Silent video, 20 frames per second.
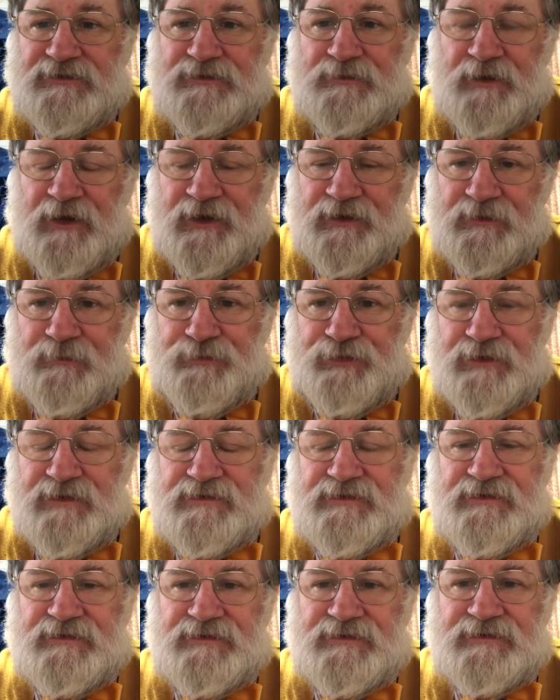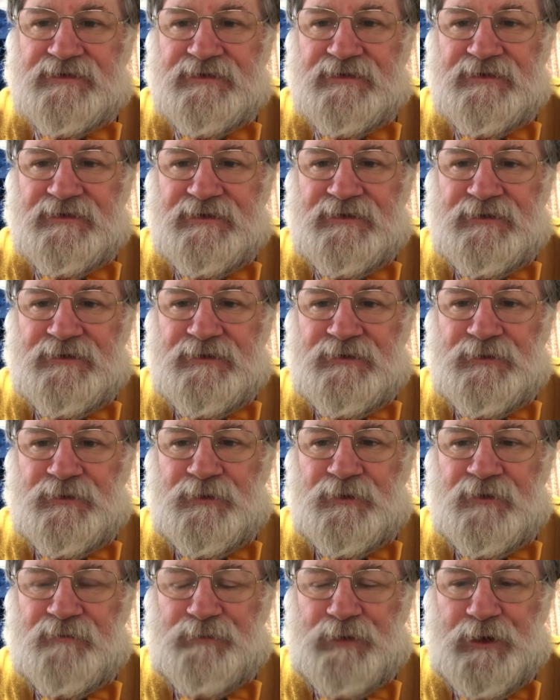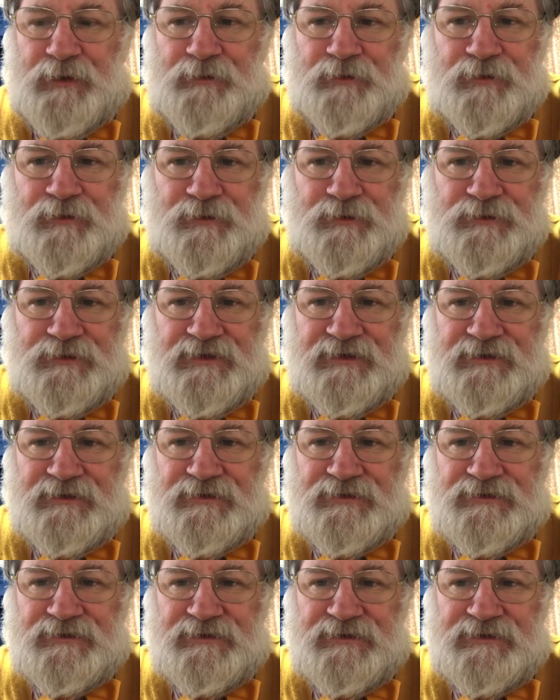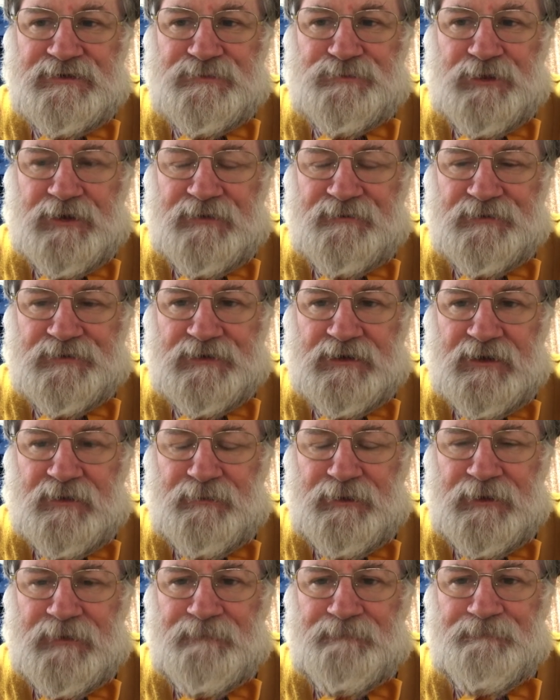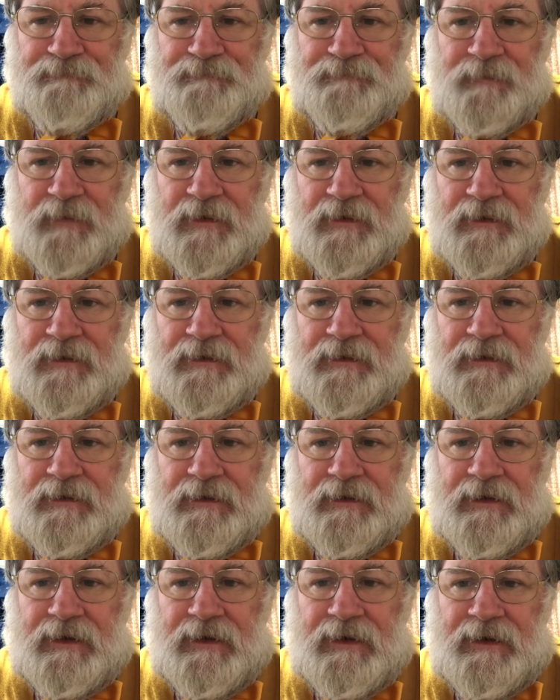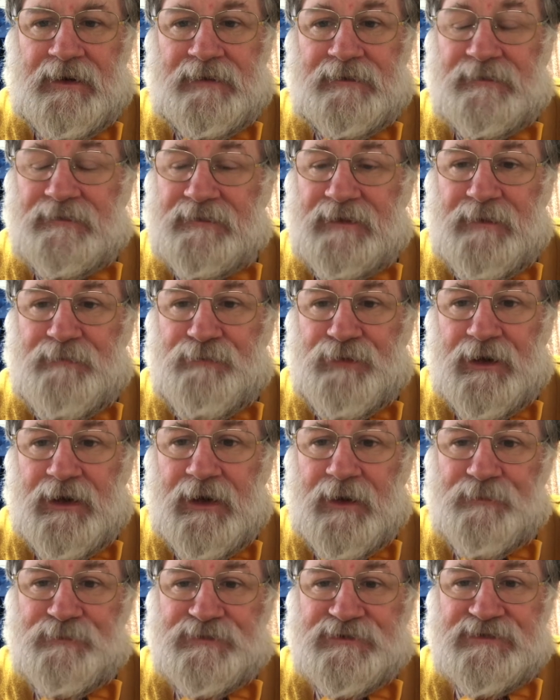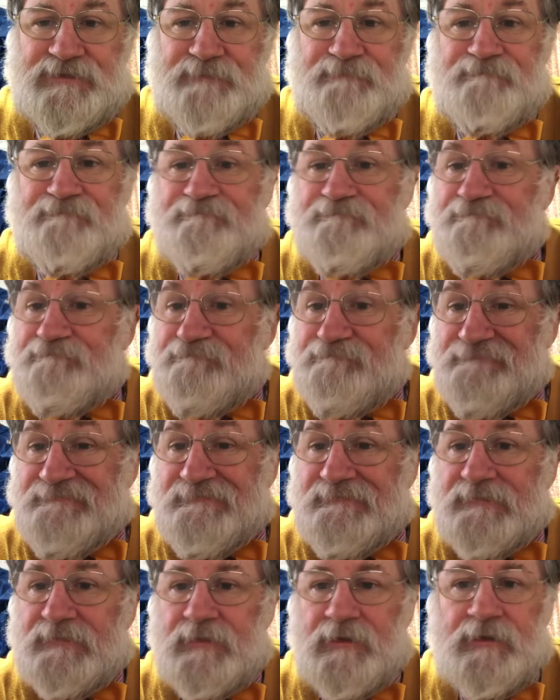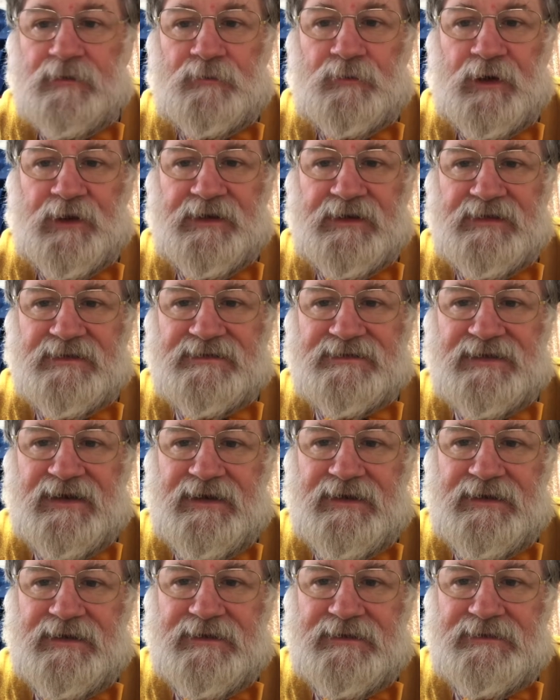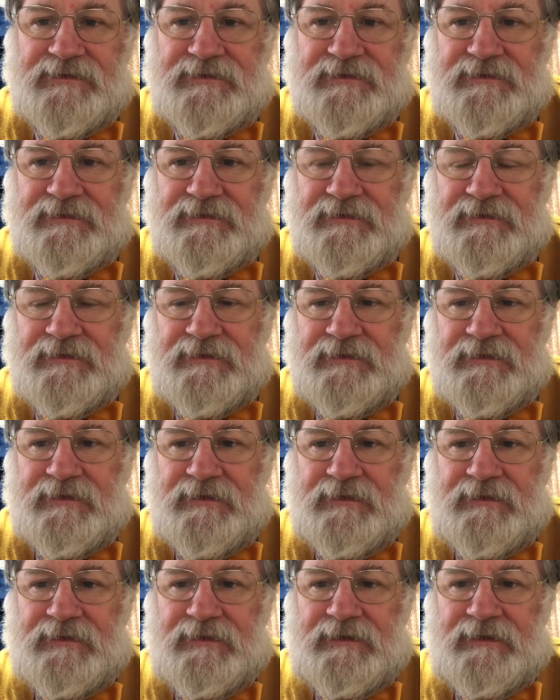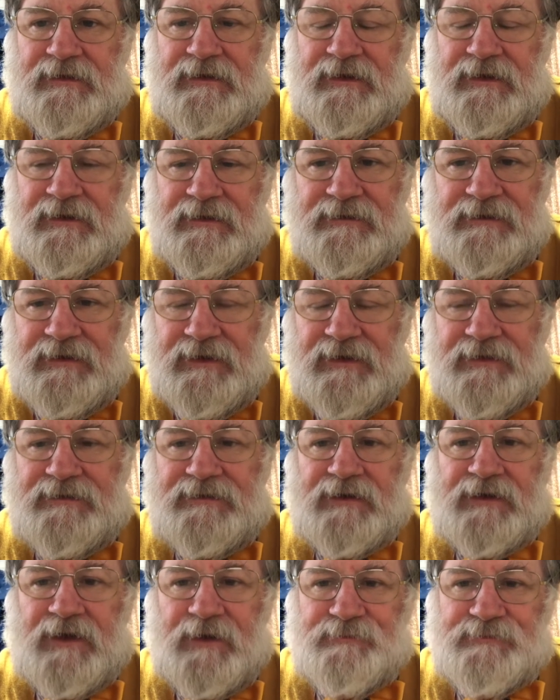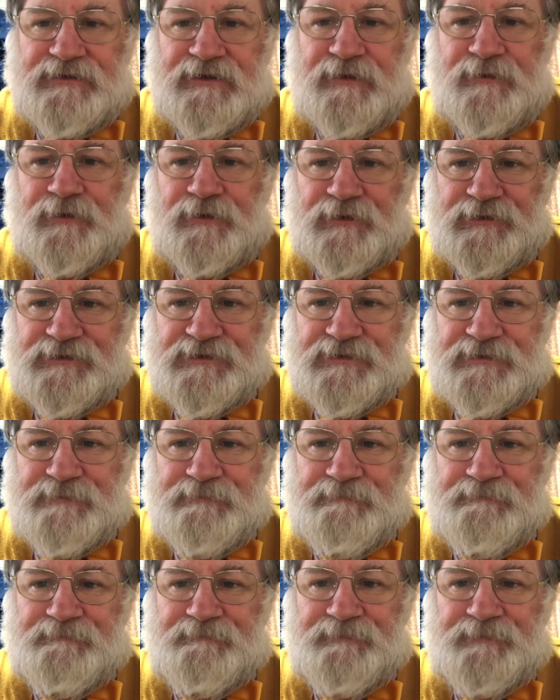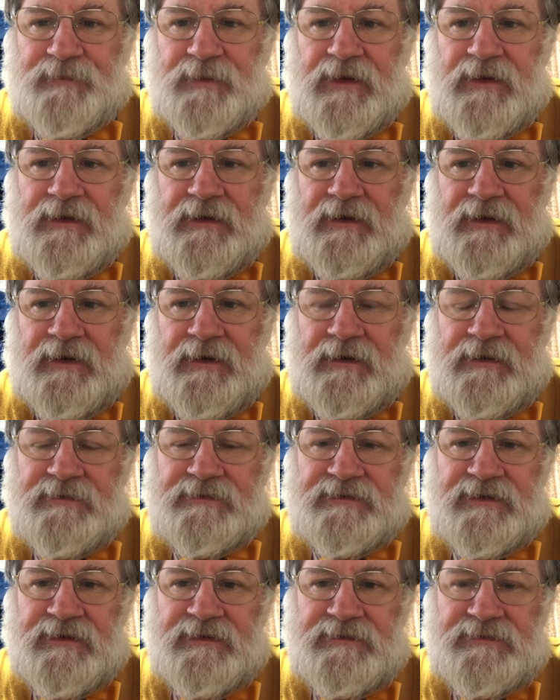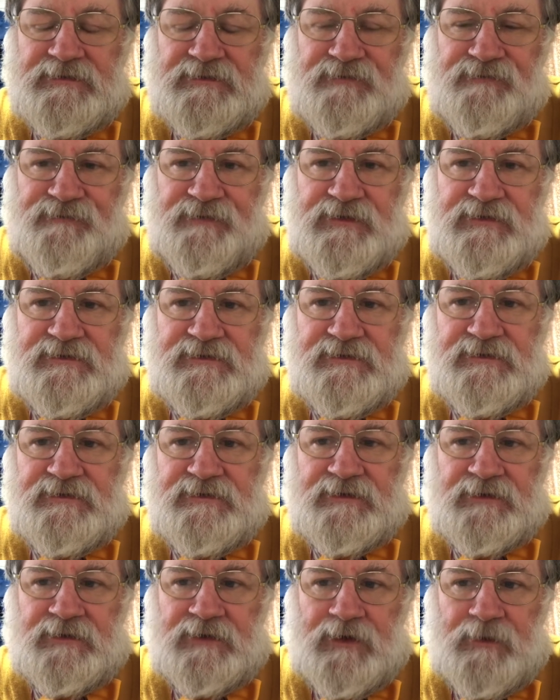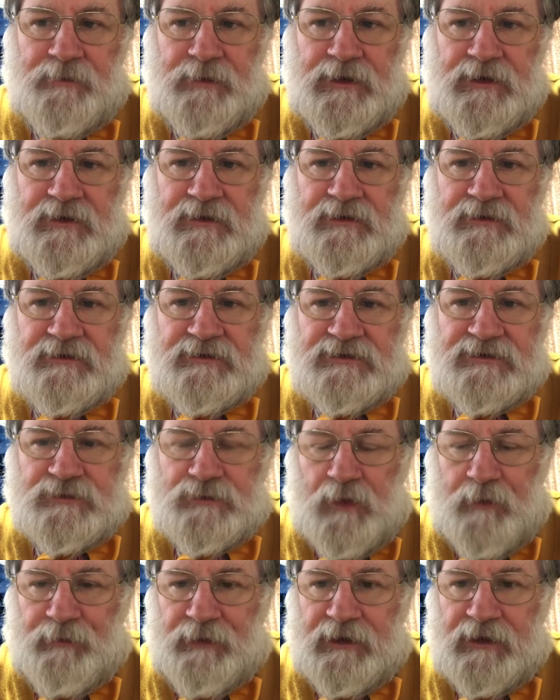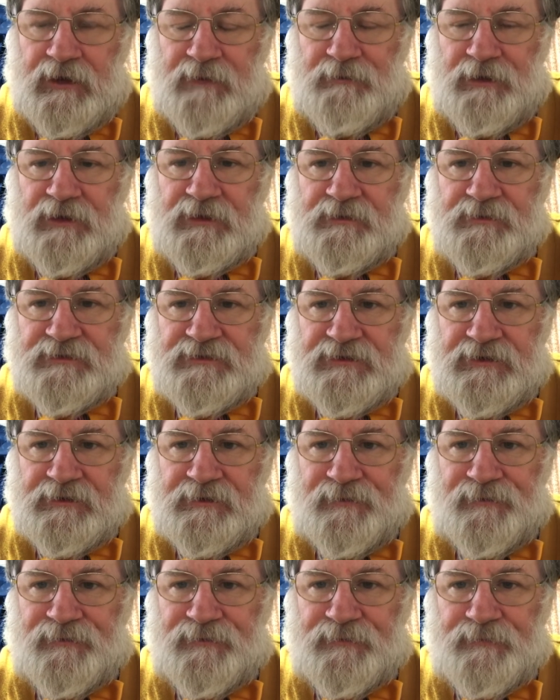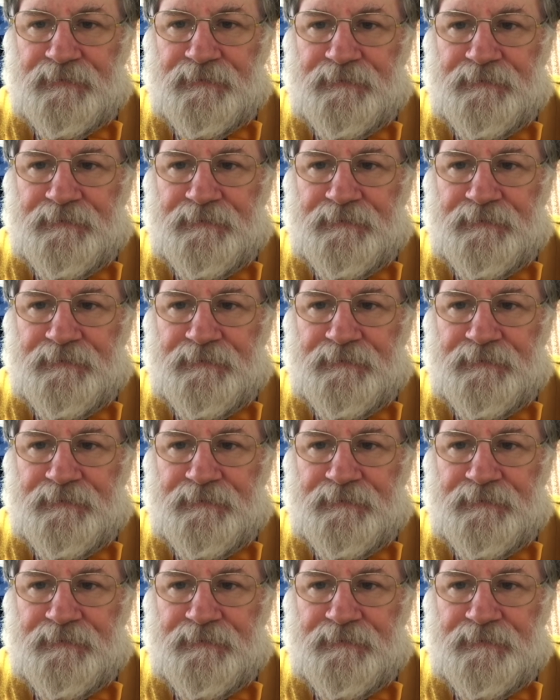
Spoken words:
to other prisoners who have been recruited into his private army, and then perhaps running scared. In the end, it comes across as a defeated army squabbling among themselves.